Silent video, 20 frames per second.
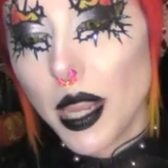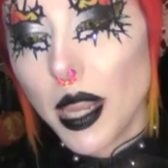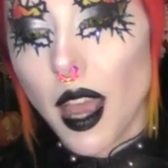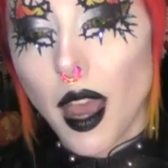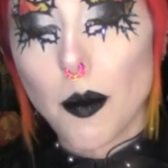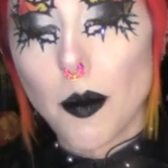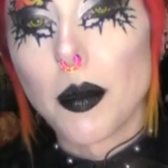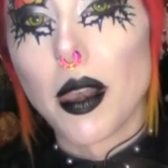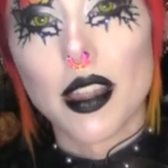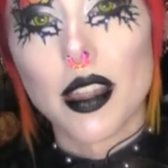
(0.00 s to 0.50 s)
me
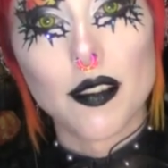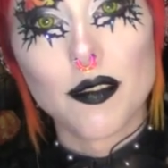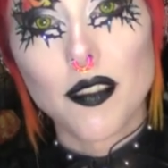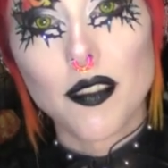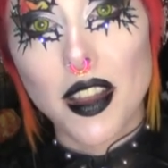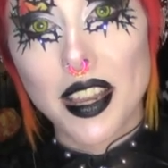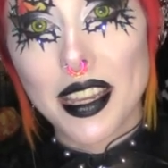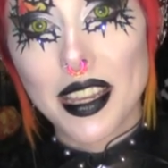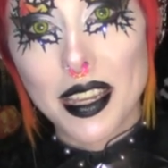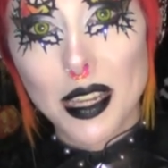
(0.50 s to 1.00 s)
up like
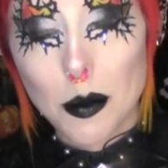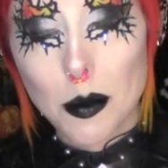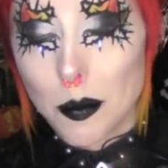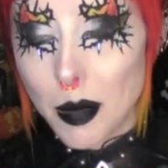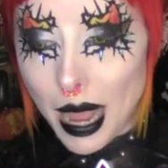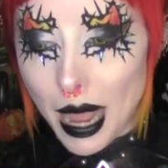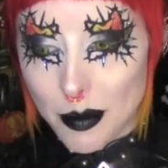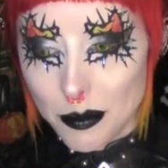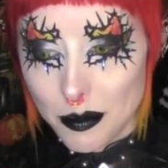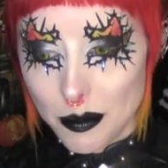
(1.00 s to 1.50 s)
fucking
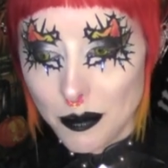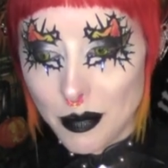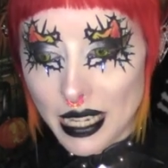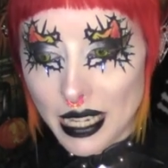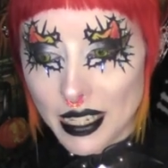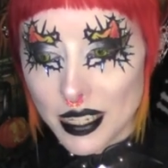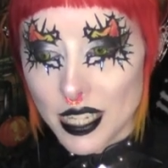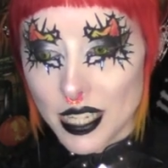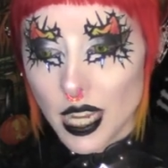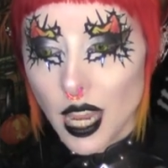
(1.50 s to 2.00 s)
kebab
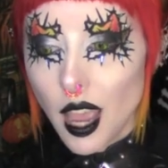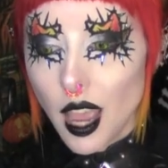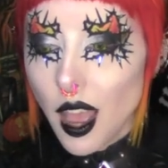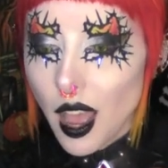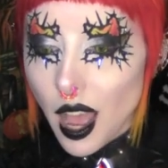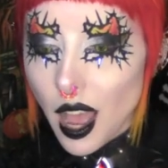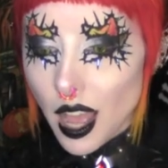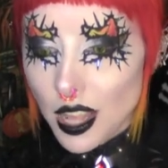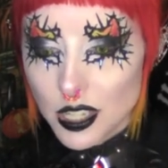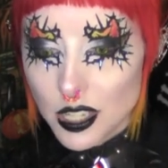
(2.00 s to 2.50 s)
meat
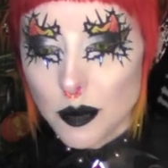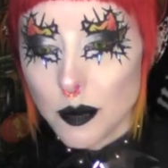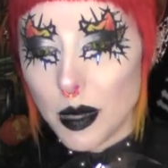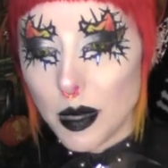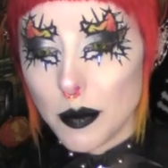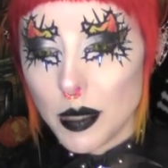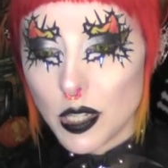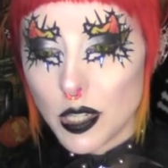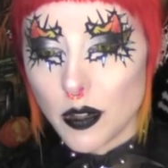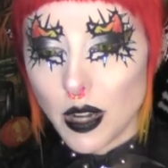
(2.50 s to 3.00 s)
and
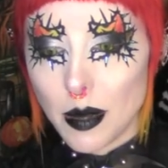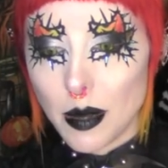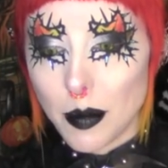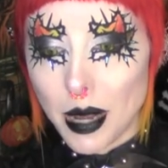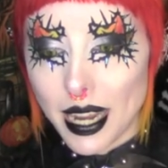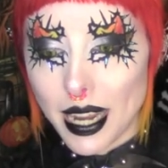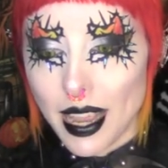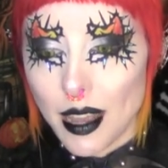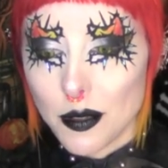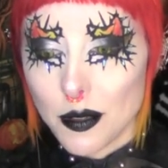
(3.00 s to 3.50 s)
spit me straight
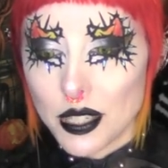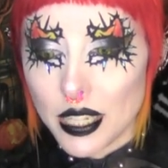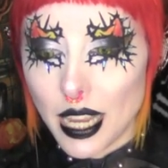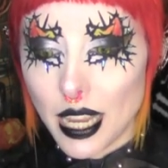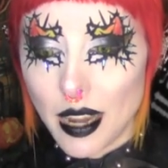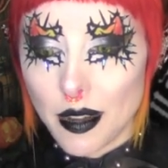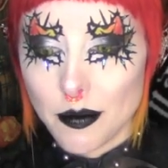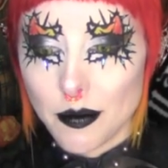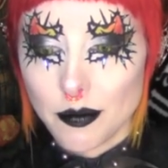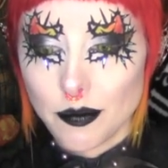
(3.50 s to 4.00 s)
back out
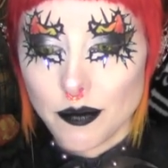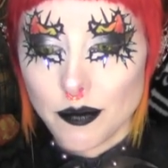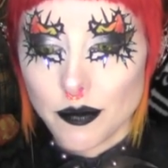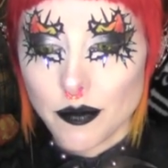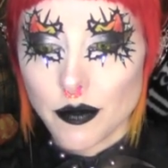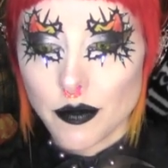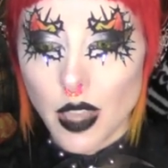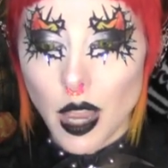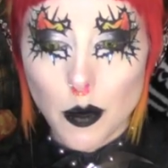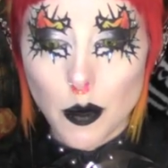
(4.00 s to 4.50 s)
again.
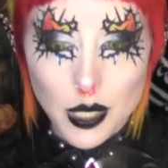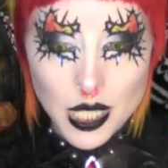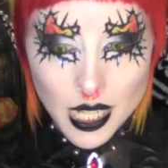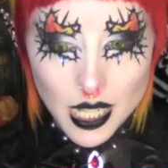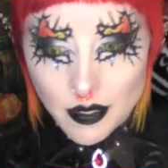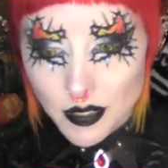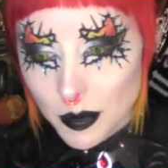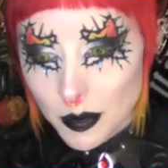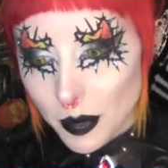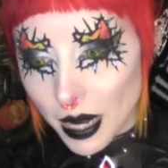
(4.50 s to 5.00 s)
I was
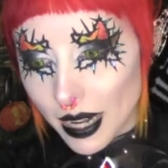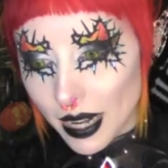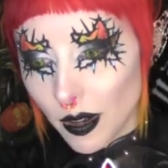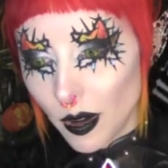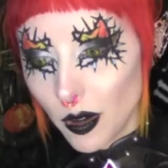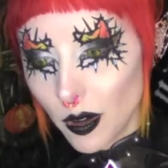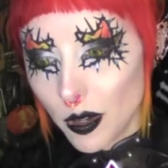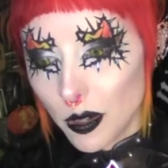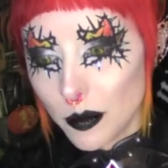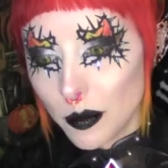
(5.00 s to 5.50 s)
living back
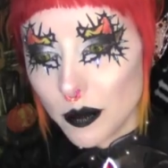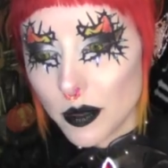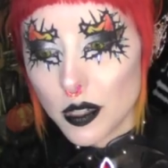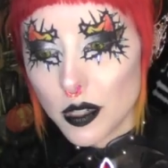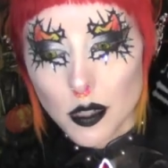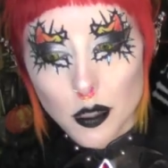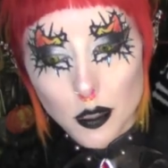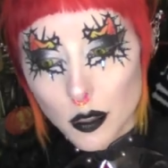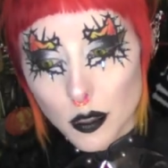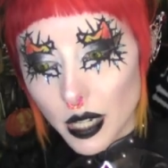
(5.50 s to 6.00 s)
home, too